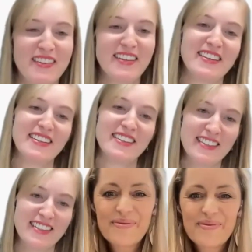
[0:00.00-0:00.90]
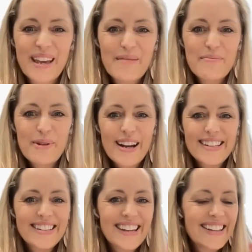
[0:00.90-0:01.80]
Yeah.
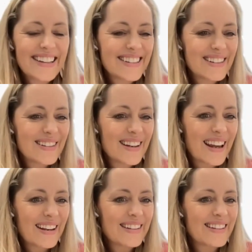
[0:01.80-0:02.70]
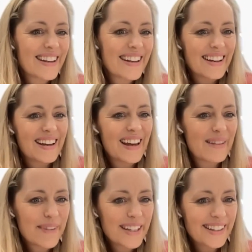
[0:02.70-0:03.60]
Price, taste, and
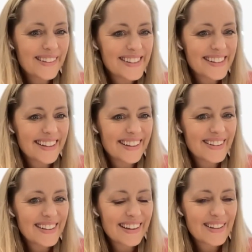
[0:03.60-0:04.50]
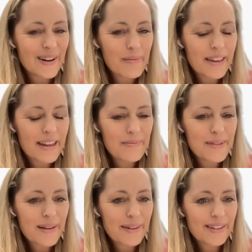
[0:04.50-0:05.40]
menu, isn't it? Usually the top
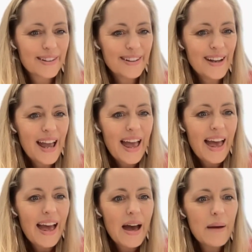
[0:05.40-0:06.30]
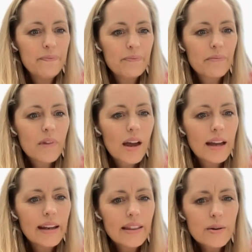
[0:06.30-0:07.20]
themes coming through.
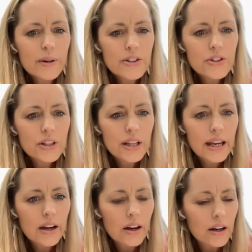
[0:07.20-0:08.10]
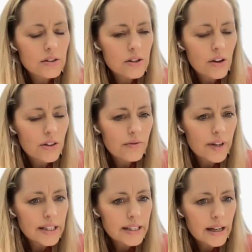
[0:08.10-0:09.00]
Another question here. So the
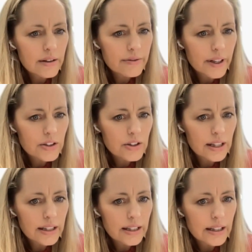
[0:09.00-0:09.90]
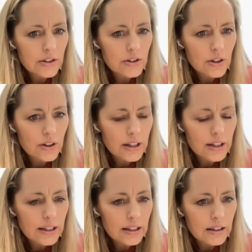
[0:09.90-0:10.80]
retail functionality that you showed, I
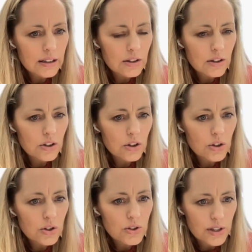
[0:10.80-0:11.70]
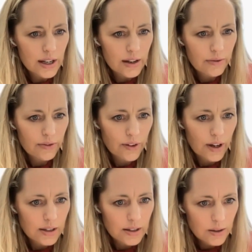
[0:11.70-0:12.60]
think the new stuff,
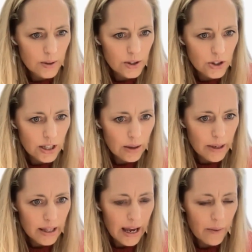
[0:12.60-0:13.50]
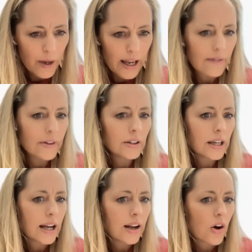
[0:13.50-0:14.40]
and there's a question here about that. We haven't
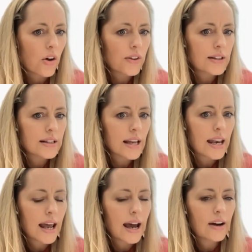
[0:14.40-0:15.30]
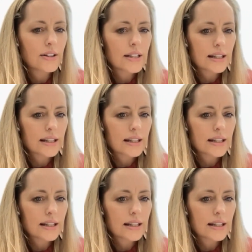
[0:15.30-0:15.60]
yet got this in our